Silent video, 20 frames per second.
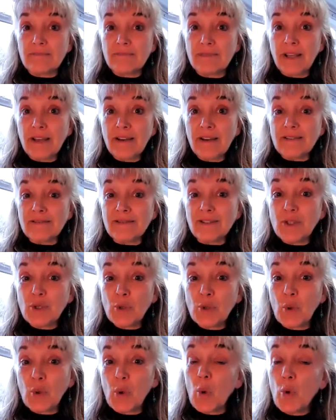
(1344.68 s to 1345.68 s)

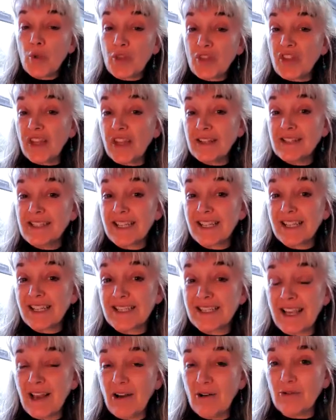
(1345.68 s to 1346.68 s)
authentic
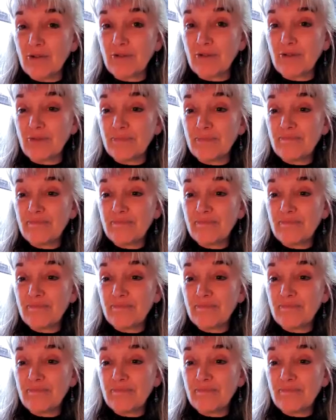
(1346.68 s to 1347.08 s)
self.